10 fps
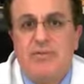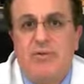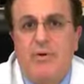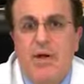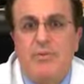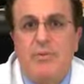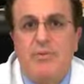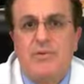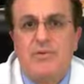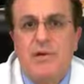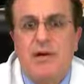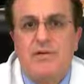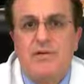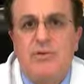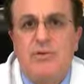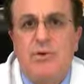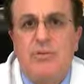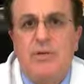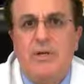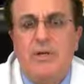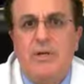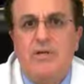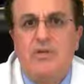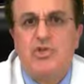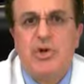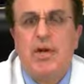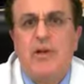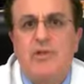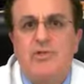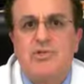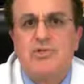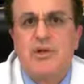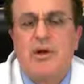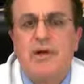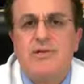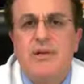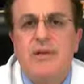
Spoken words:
If you're happy with the size, then you don't need to change their size.